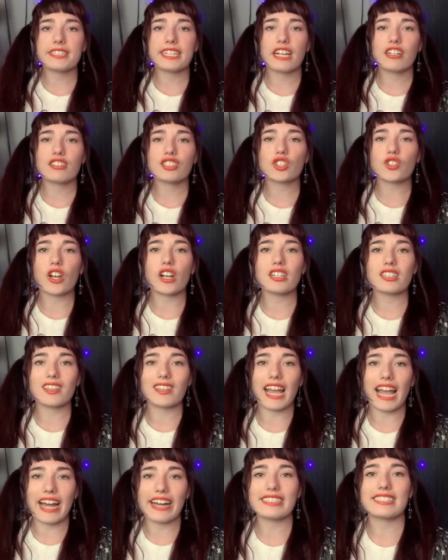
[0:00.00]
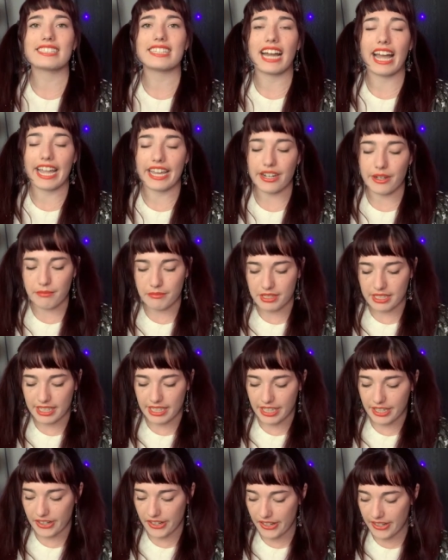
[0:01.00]
are down to our last items
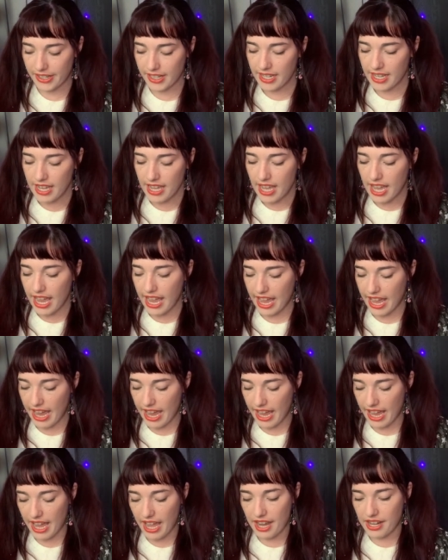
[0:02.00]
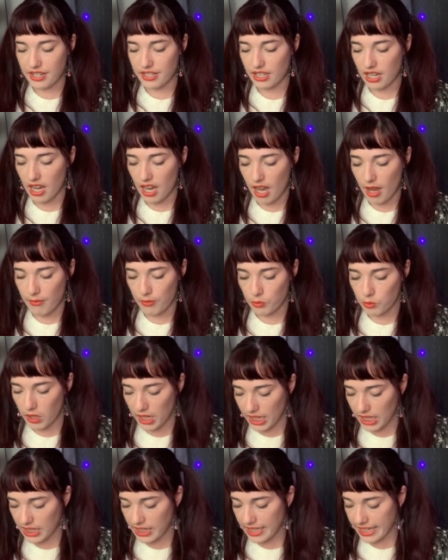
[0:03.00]
here. And um,
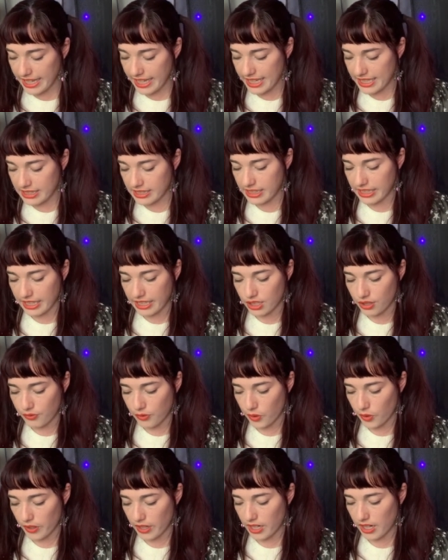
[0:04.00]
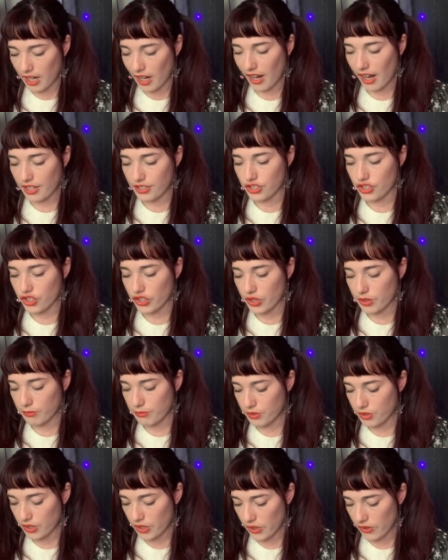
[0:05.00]
one of these is for a costume.
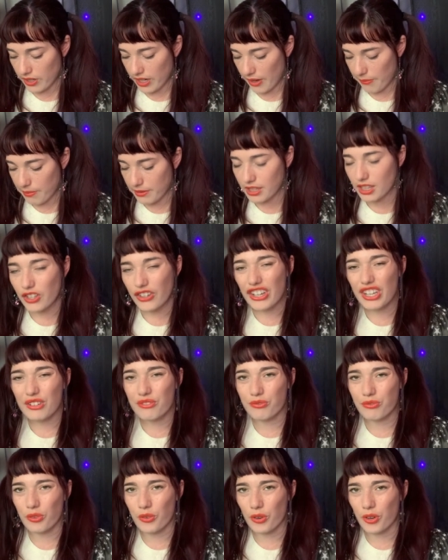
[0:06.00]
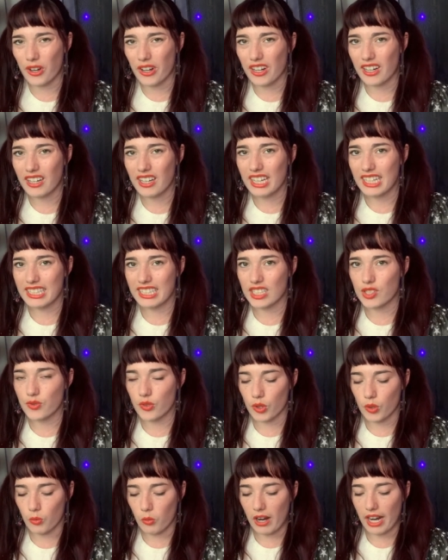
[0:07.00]
So, and I've been looking for this
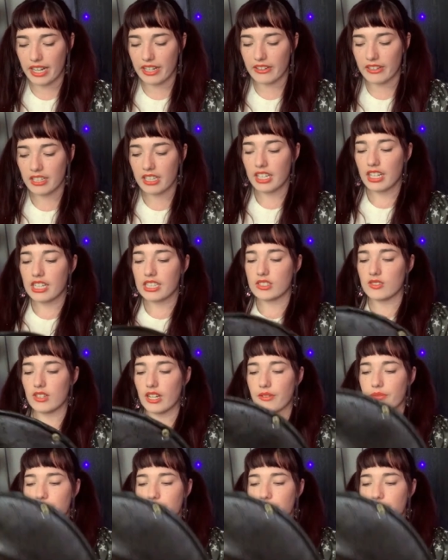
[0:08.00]
for a while. So I